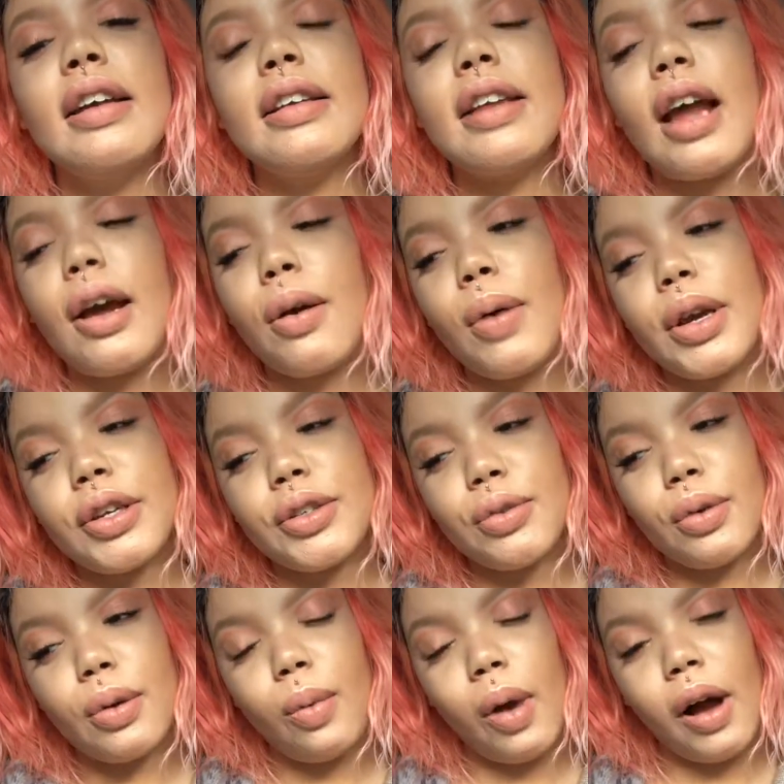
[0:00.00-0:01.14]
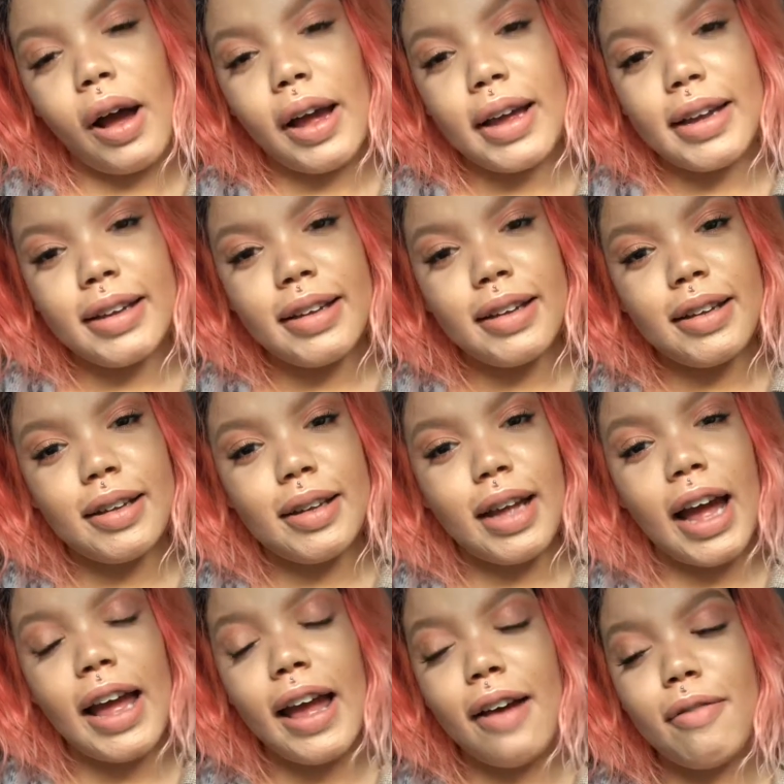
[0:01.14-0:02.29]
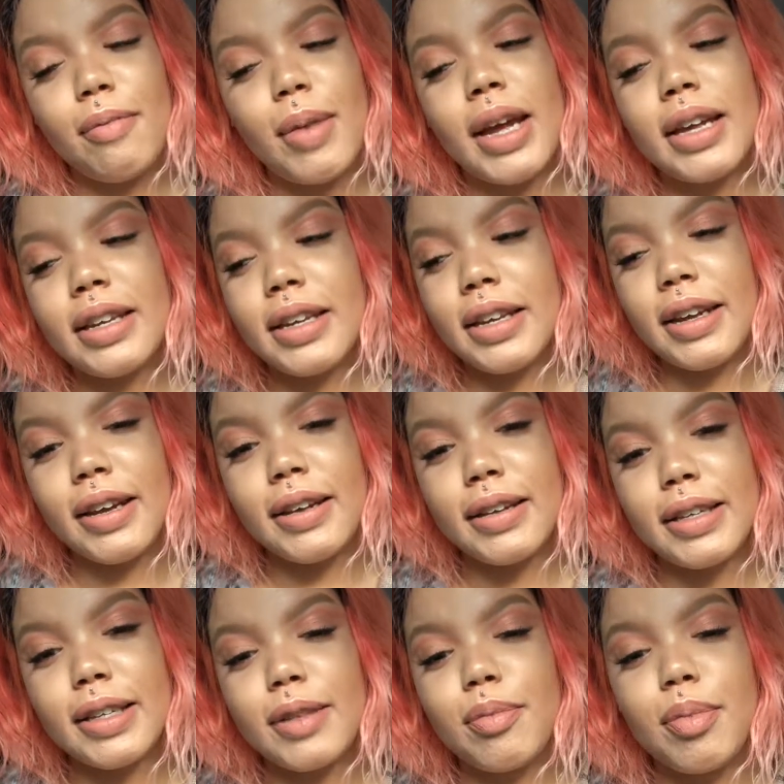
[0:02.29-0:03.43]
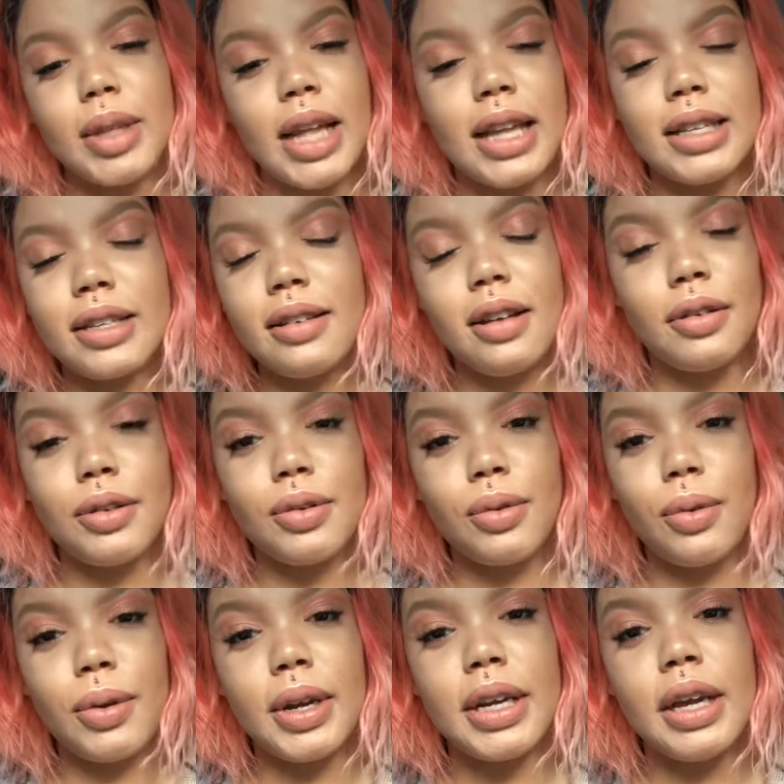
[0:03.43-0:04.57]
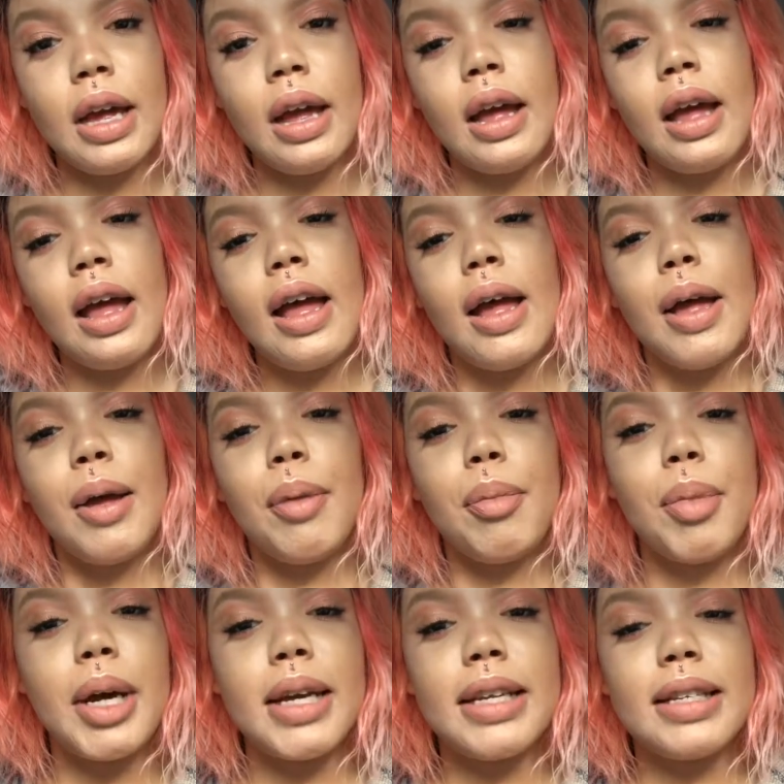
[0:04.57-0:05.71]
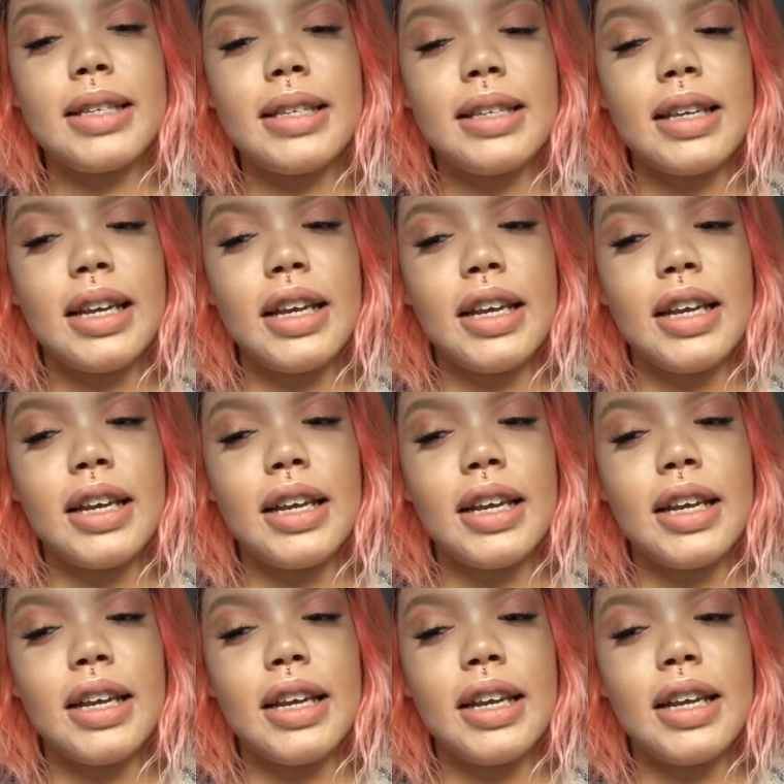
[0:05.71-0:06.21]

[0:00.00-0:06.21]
Not quite sure why. I have my ideas, but that's another story. But